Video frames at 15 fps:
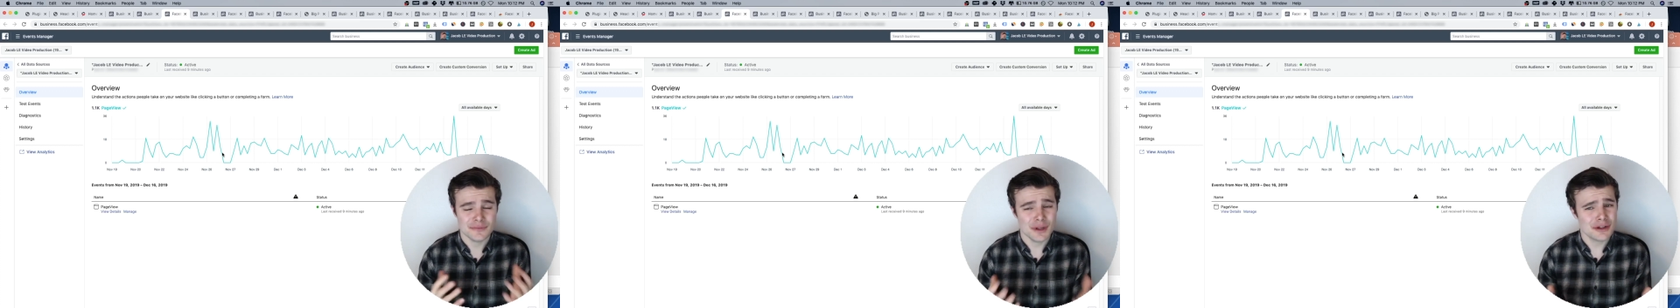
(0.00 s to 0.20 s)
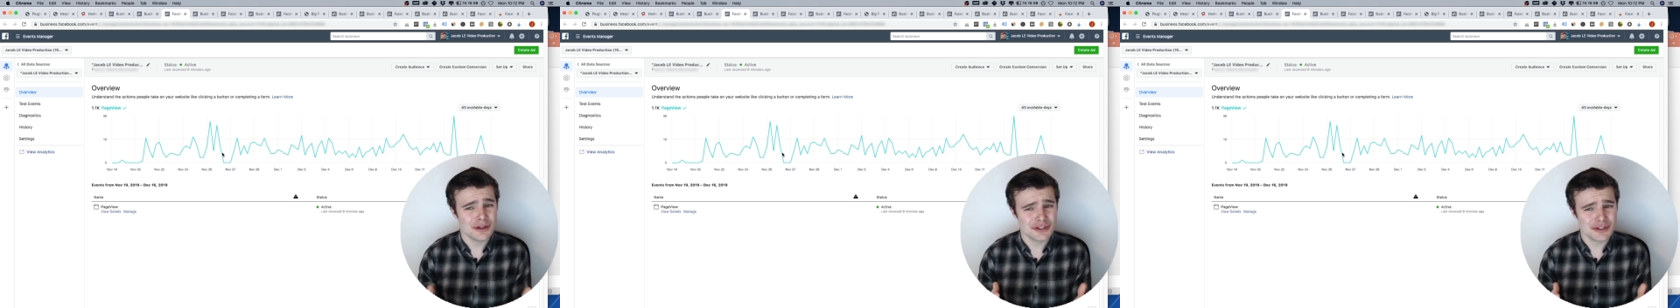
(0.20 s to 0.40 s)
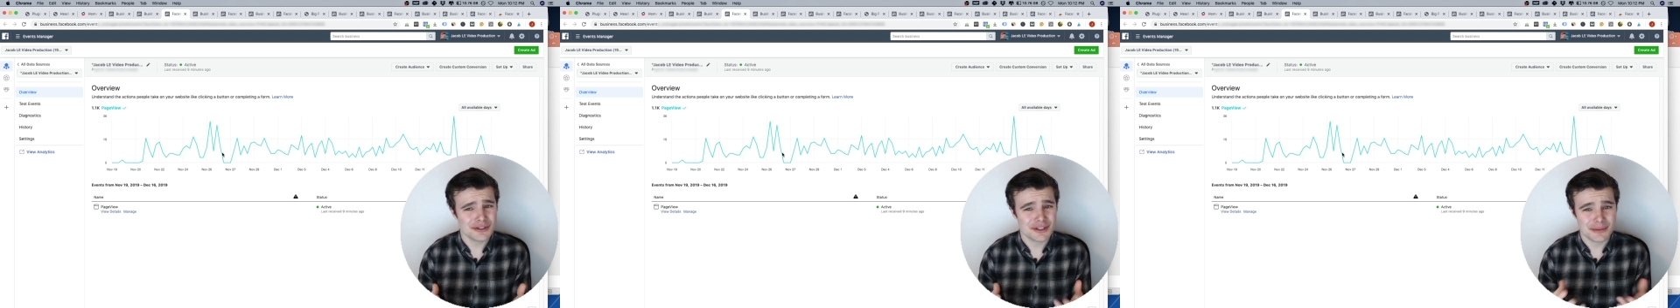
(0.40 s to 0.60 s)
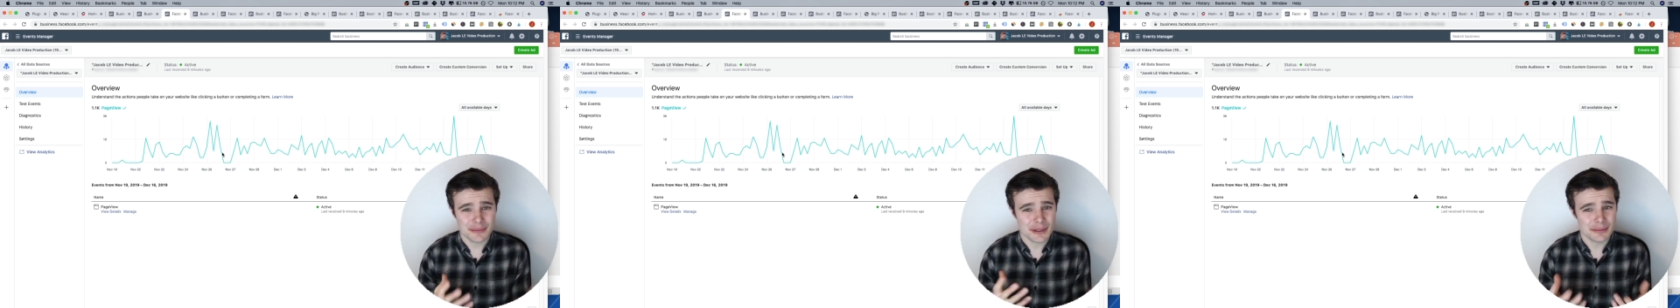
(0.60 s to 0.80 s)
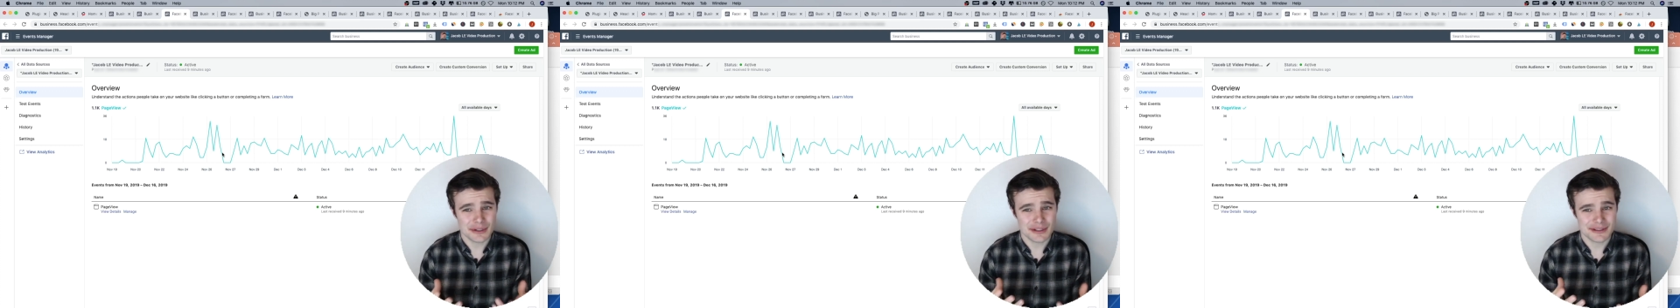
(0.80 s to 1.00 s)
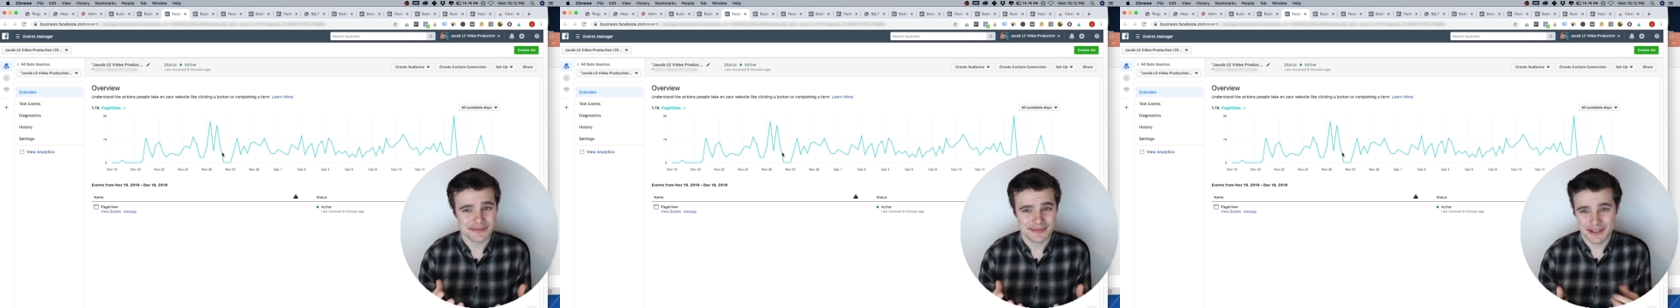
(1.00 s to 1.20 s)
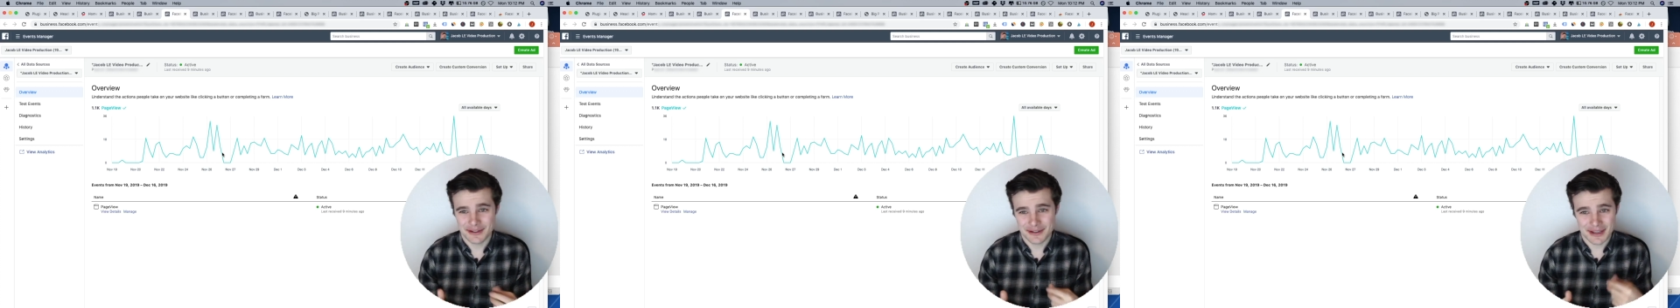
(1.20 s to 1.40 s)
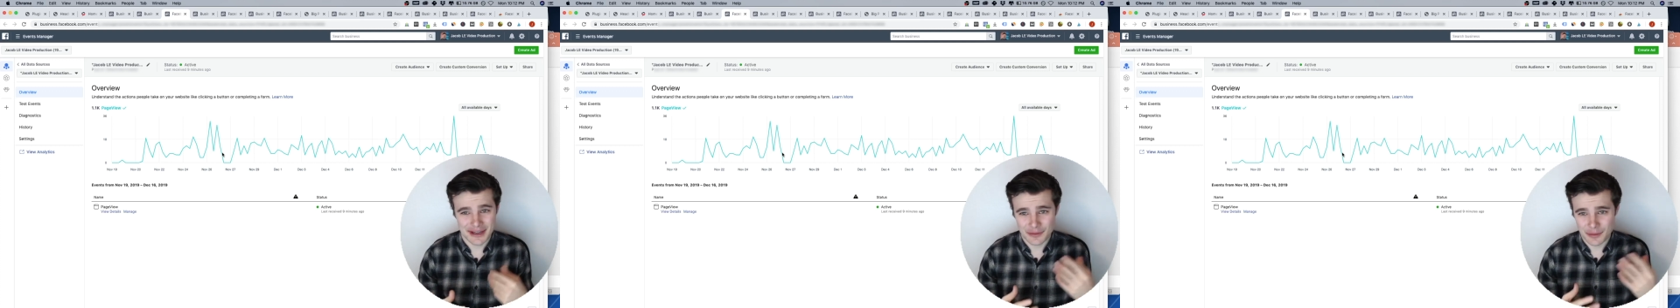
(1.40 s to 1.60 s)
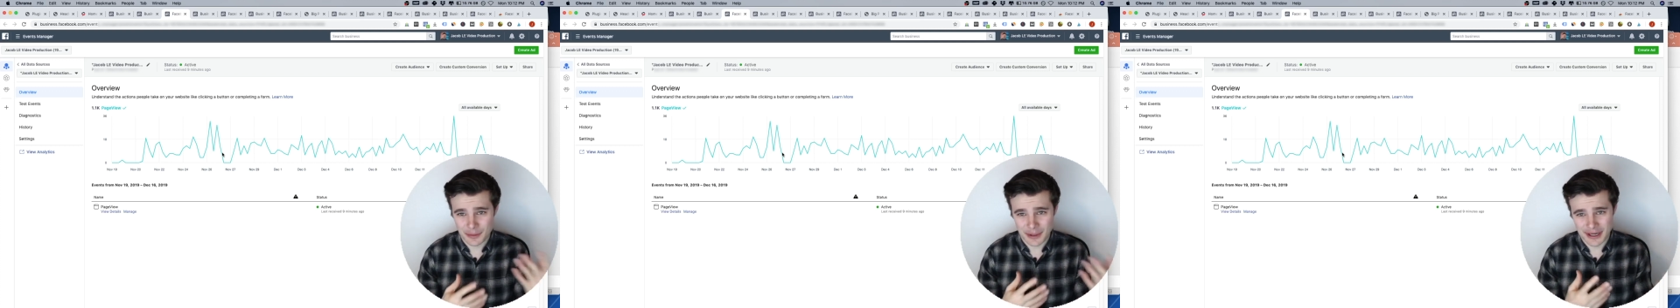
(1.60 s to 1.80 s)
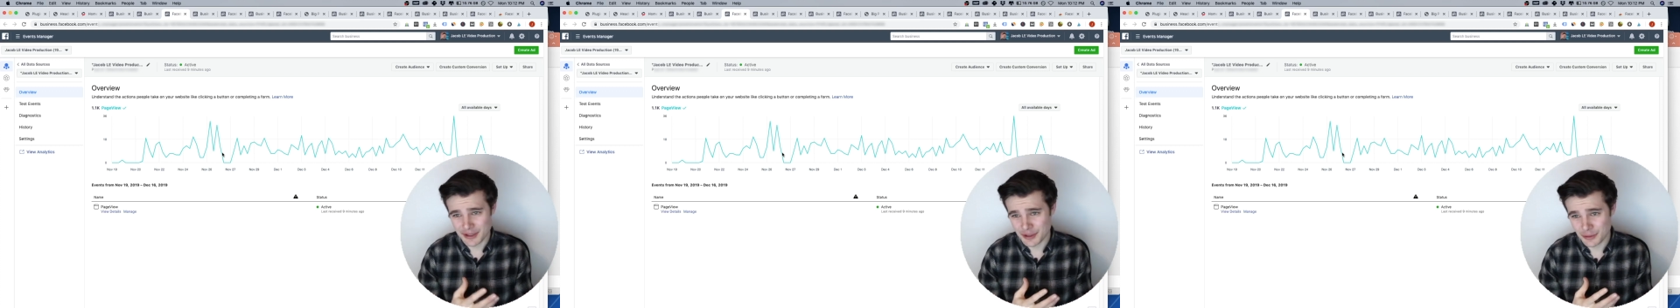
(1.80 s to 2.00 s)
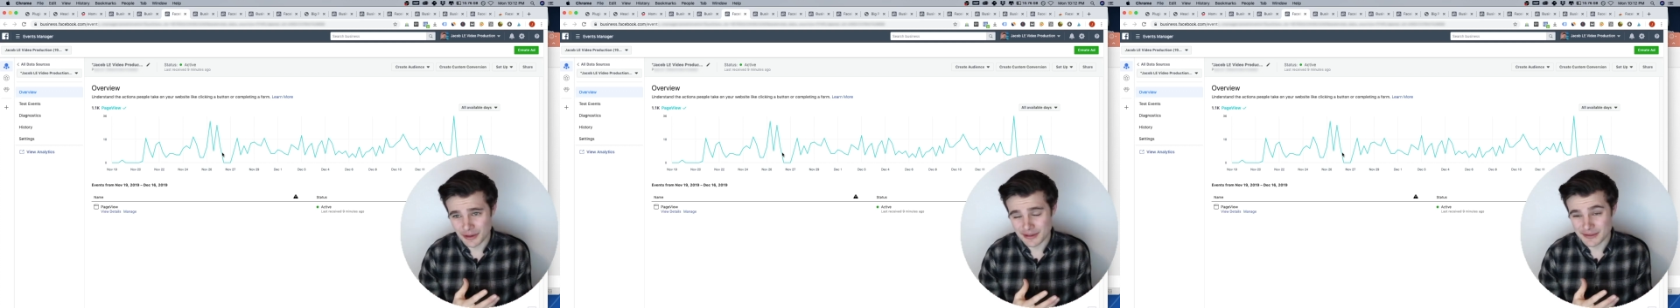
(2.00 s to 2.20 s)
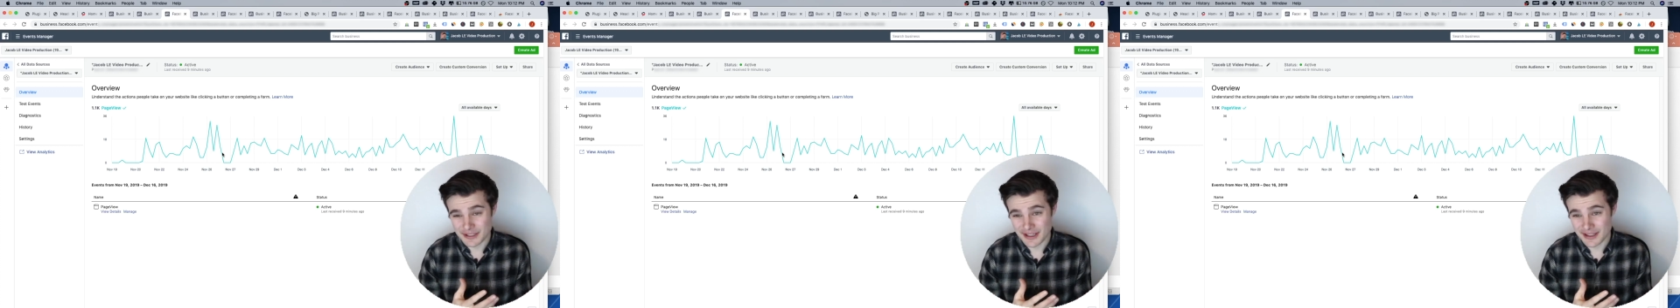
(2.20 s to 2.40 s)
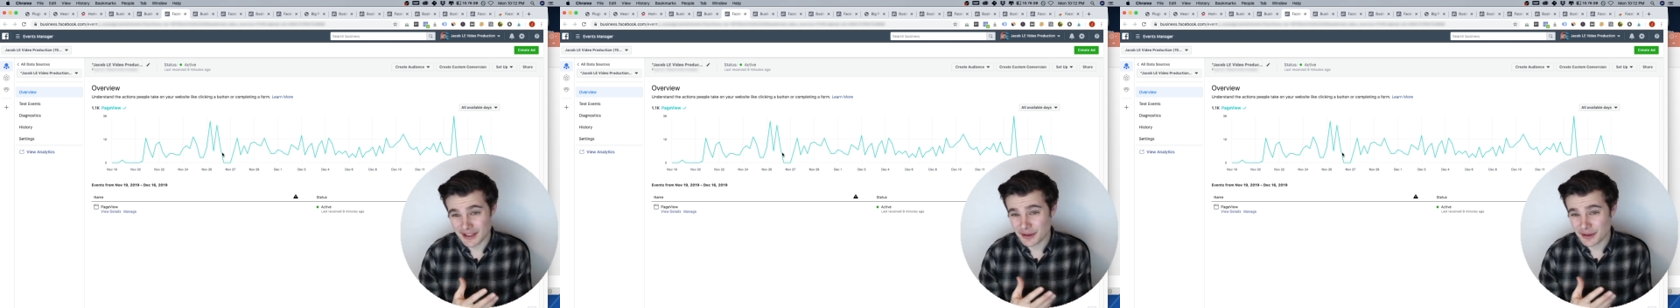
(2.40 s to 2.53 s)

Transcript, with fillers: Also, some people, you know, they have a brand new website.